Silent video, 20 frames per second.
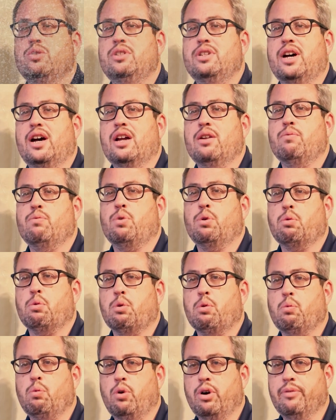who died in
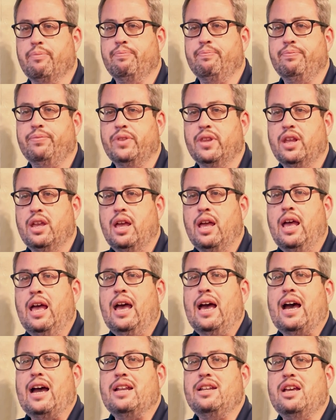World War
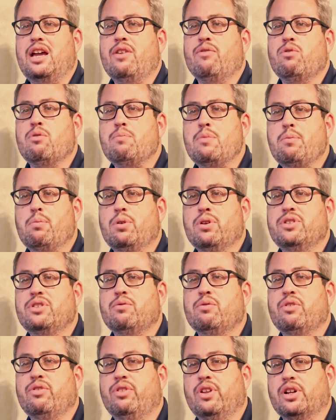I, a day of remembrance
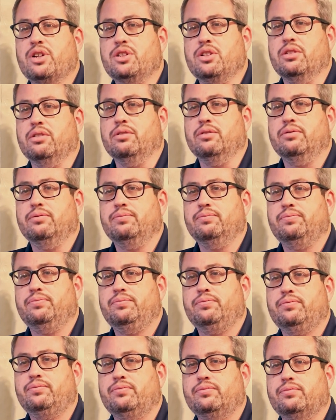and reflection.
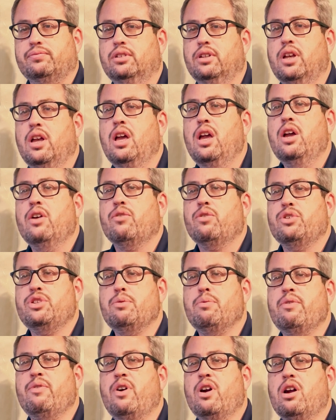For
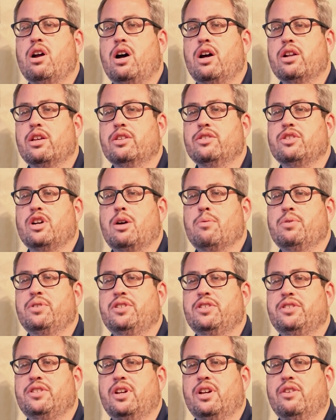some of our audience,
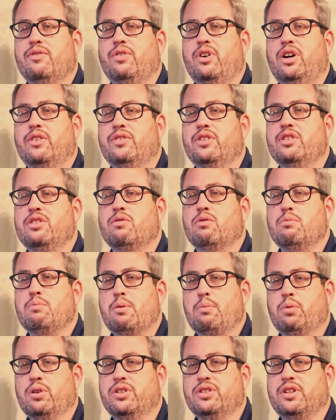Armistice Day evolved into
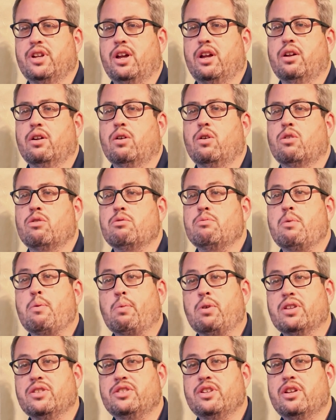Remembrance Day, or
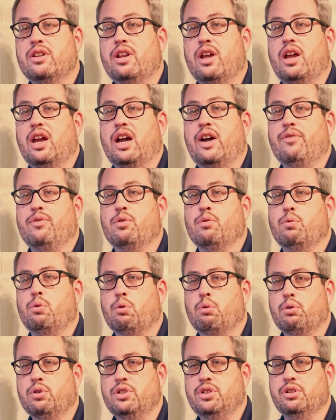Remembrance Sunday after World
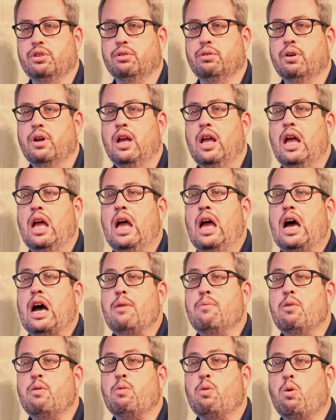War II, a
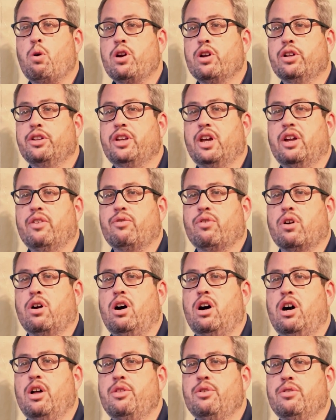memorial day for
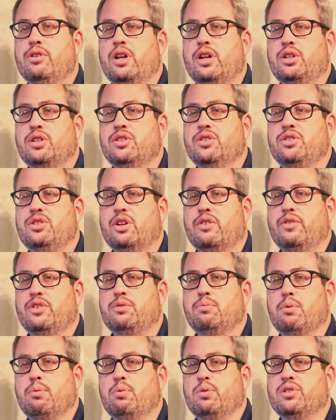all their nation's service
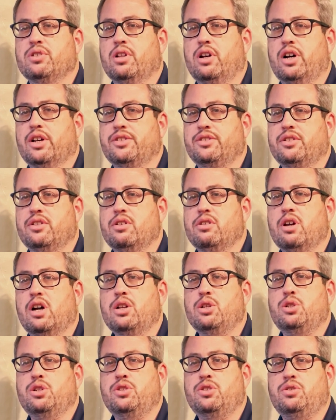members lost,
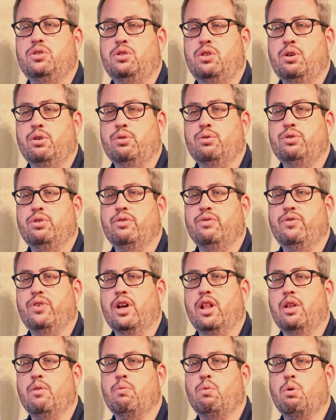not just those who
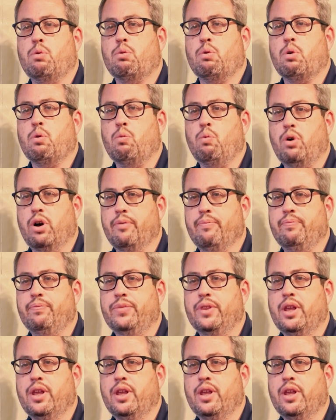fell in World War I.